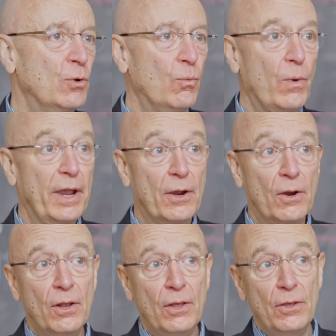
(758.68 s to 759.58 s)
where
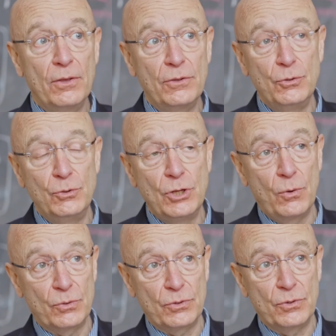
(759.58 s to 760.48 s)
you don't
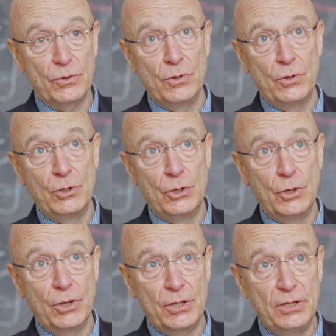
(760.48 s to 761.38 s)

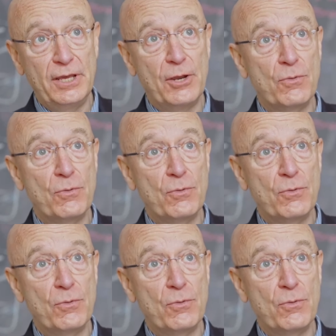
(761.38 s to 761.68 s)
clear